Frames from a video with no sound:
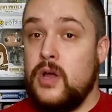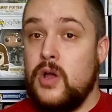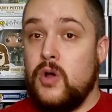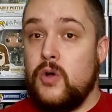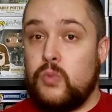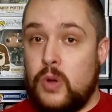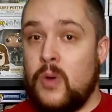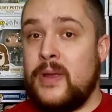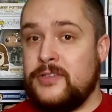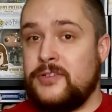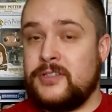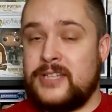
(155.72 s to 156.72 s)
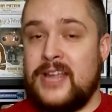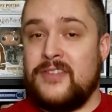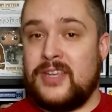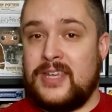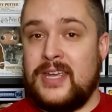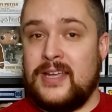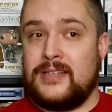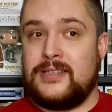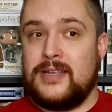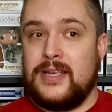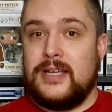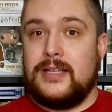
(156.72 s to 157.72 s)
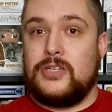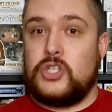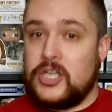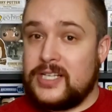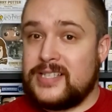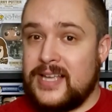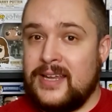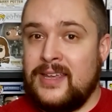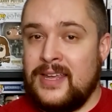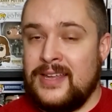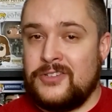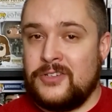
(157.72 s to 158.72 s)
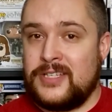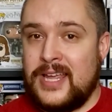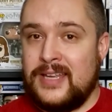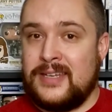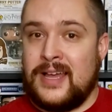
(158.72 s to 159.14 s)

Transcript: will entertain the kids just like it entertained